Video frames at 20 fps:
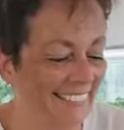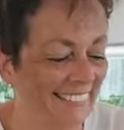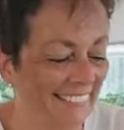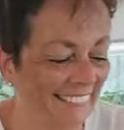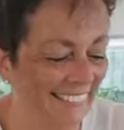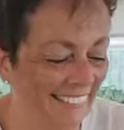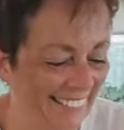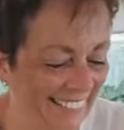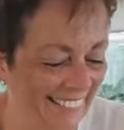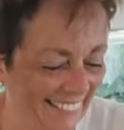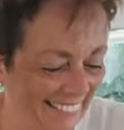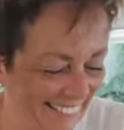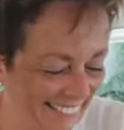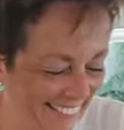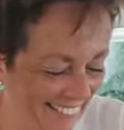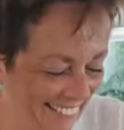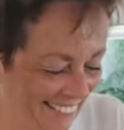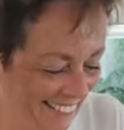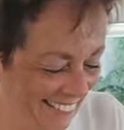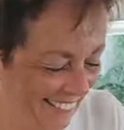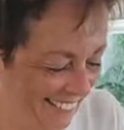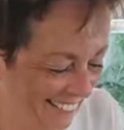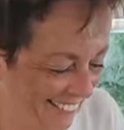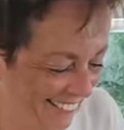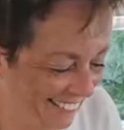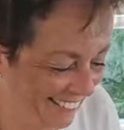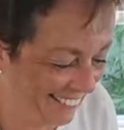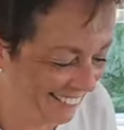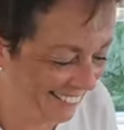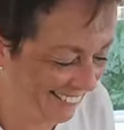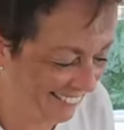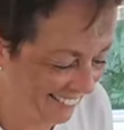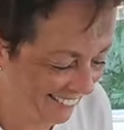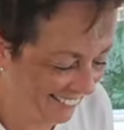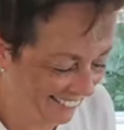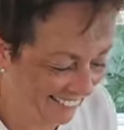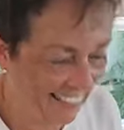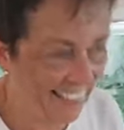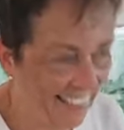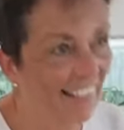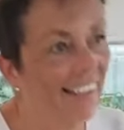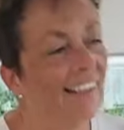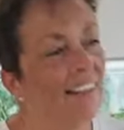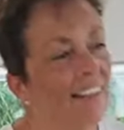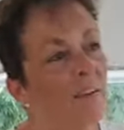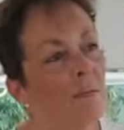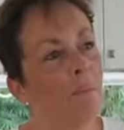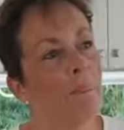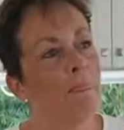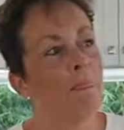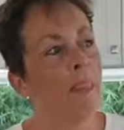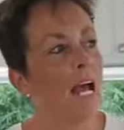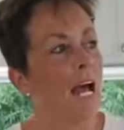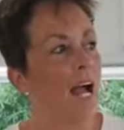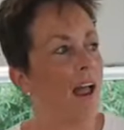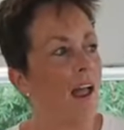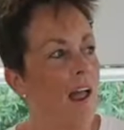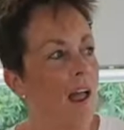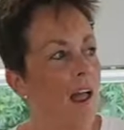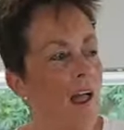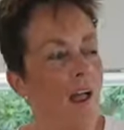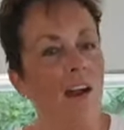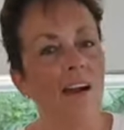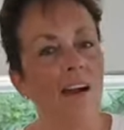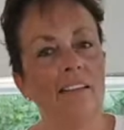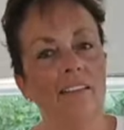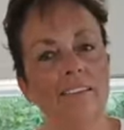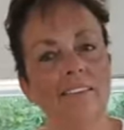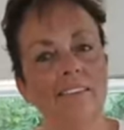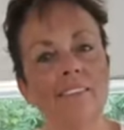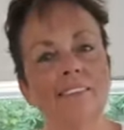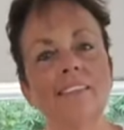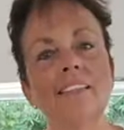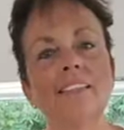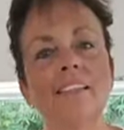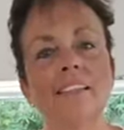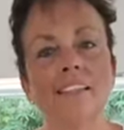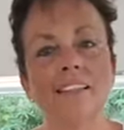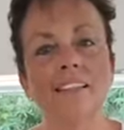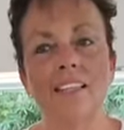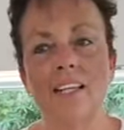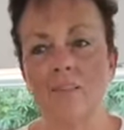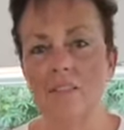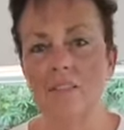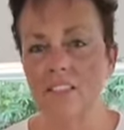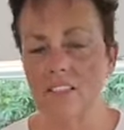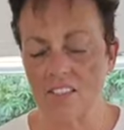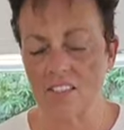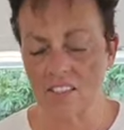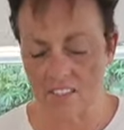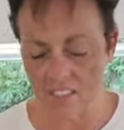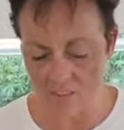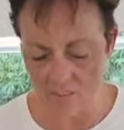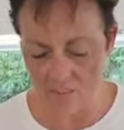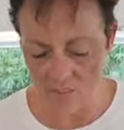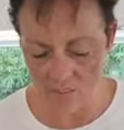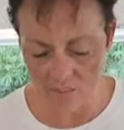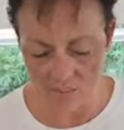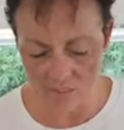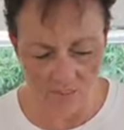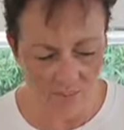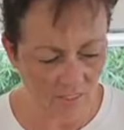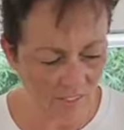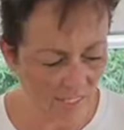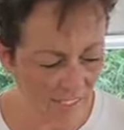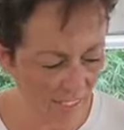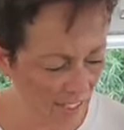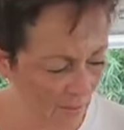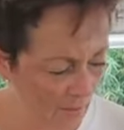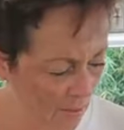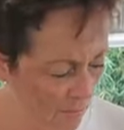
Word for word: Colette fell, fell in love with these, what were they, almonds? No, sorry, cashews. Yes. Cashew what? I can't